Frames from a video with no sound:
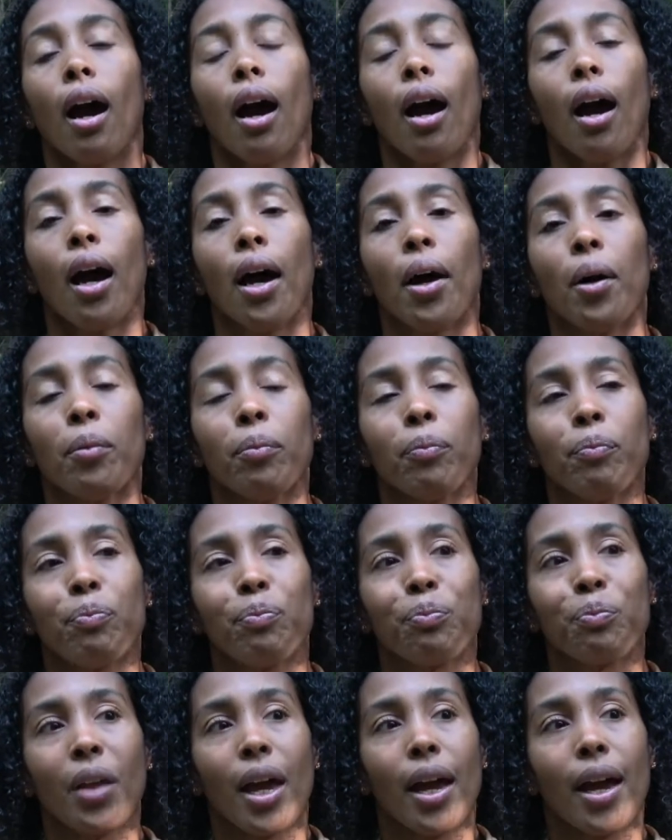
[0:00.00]

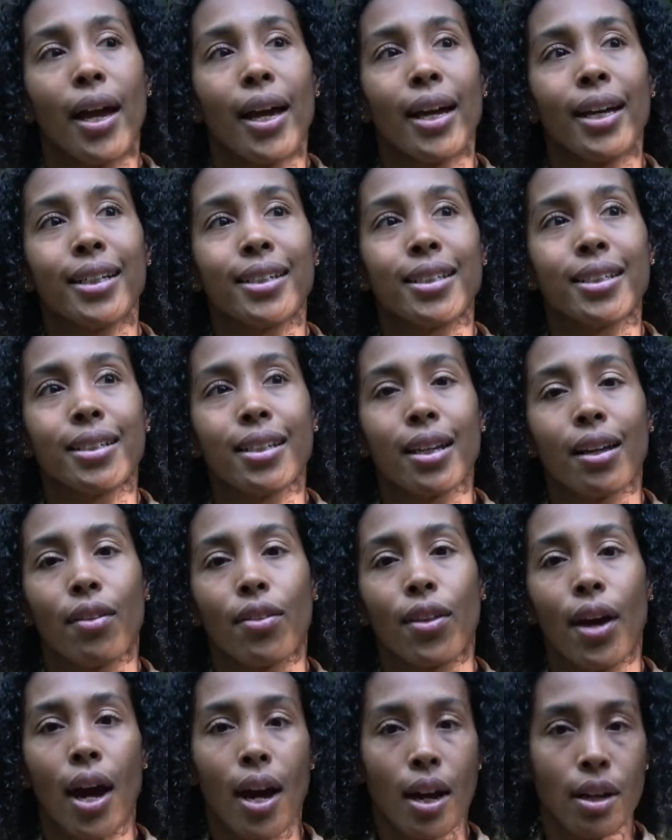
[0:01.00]
And
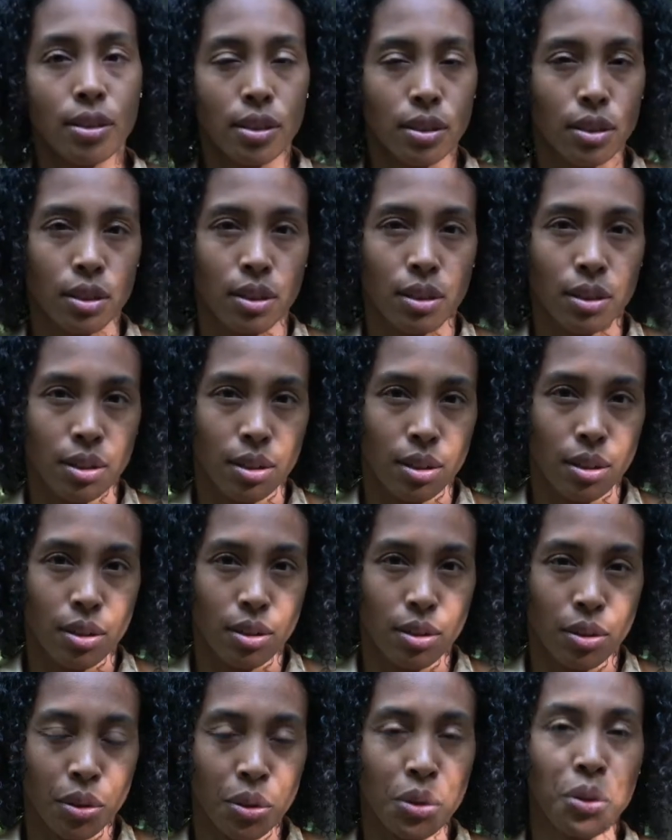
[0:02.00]
the highest
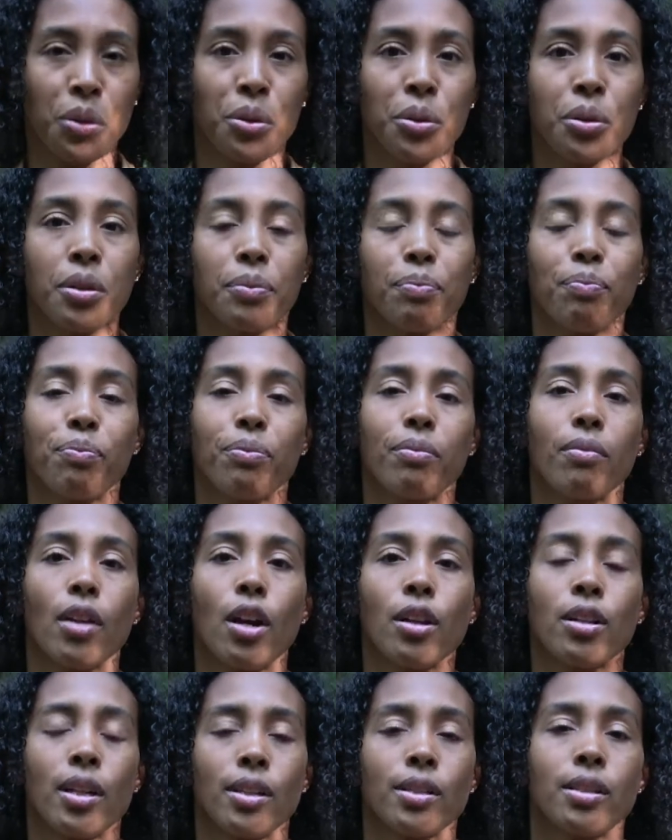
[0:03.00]
good
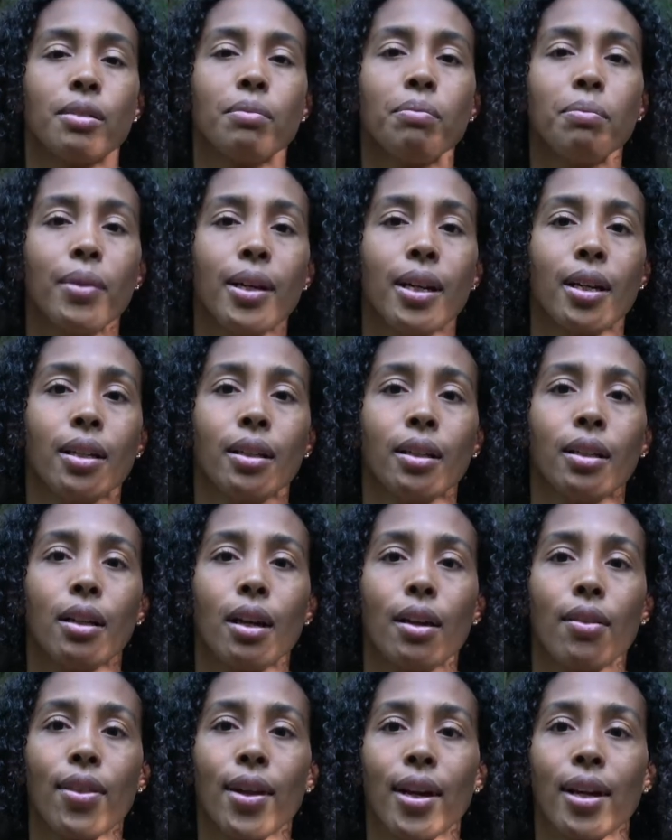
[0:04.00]
doesn't mean
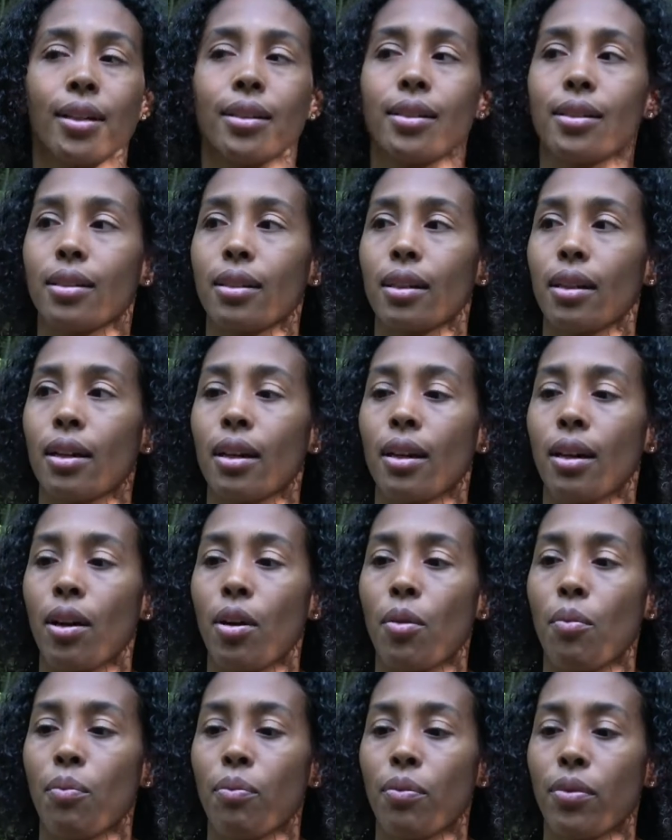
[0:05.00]
that
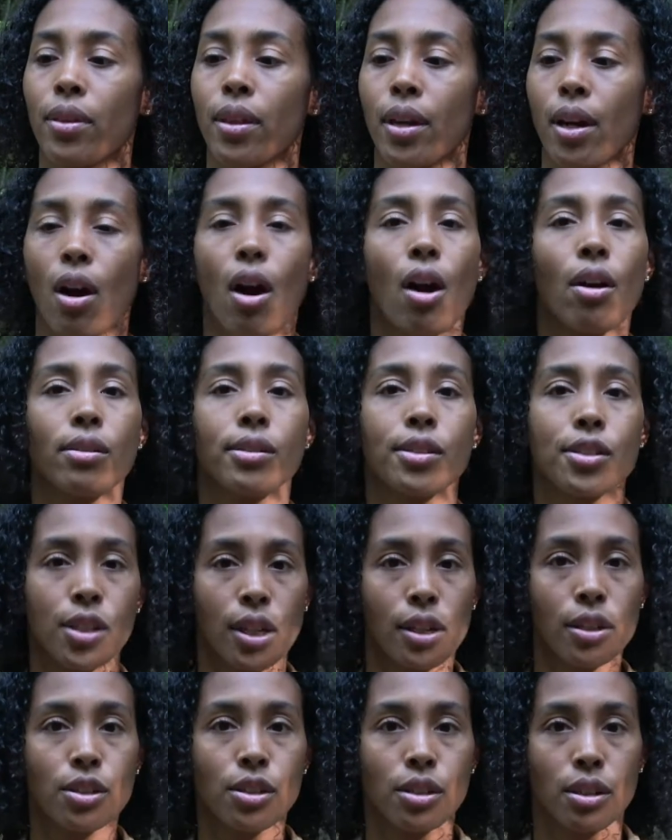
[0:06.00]
there aren't
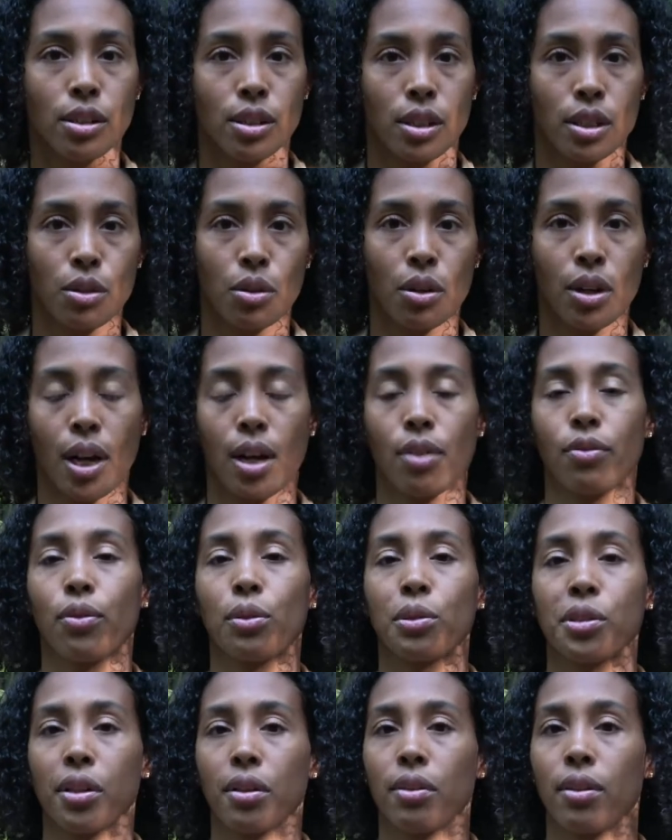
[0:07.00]
challenges in your life
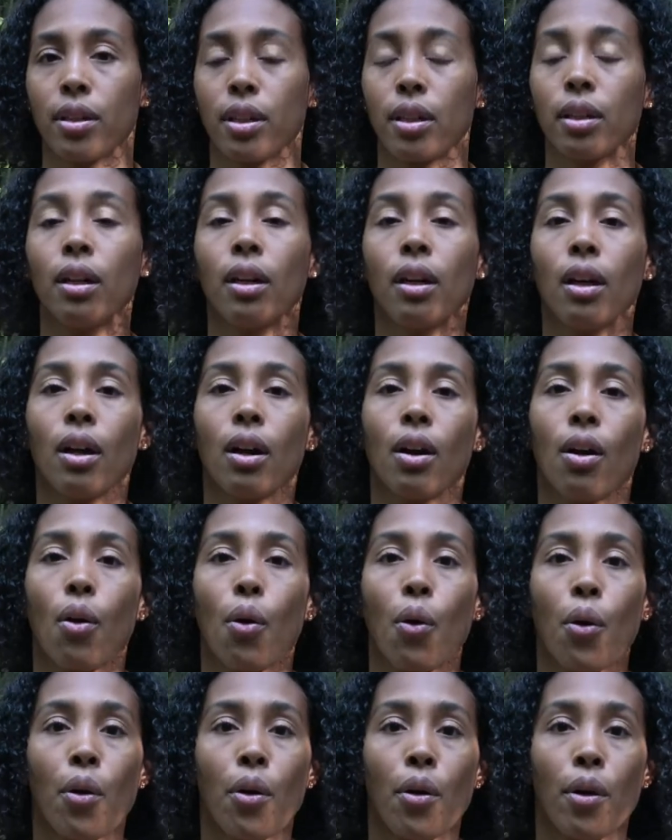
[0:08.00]
or something,
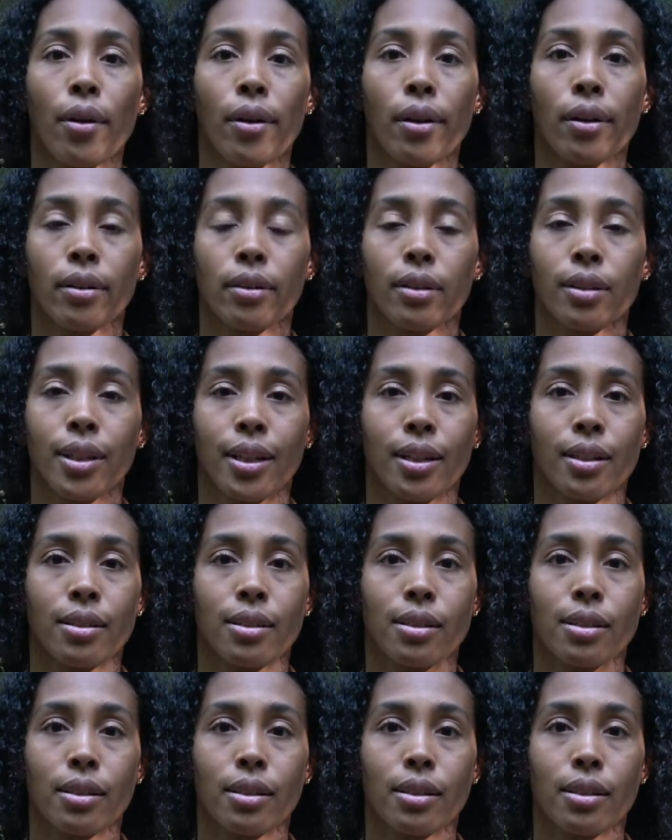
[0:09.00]
or that